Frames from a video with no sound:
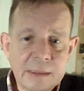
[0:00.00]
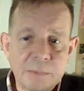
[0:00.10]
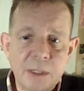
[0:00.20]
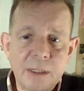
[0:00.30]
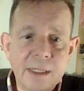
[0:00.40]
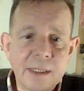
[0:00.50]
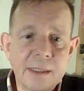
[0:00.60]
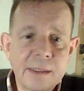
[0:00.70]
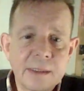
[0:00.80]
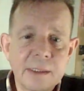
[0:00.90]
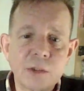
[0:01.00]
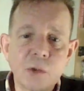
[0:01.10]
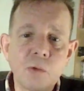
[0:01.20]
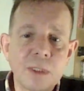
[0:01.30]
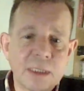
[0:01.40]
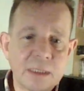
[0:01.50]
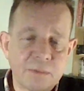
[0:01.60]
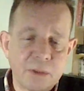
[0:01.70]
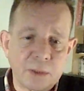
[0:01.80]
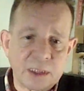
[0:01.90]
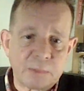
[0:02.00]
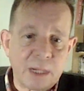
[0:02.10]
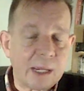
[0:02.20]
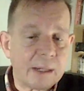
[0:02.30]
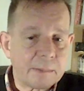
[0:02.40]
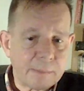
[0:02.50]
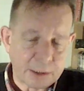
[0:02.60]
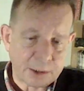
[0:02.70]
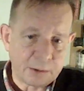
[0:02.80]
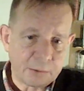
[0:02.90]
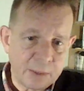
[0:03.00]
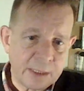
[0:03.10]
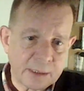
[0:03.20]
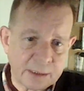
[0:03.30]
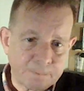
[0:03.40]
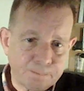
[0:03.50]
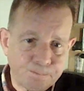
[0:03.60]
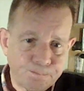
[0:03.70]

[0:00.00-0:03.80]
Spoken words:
De Bernier is always influenced by magical realism.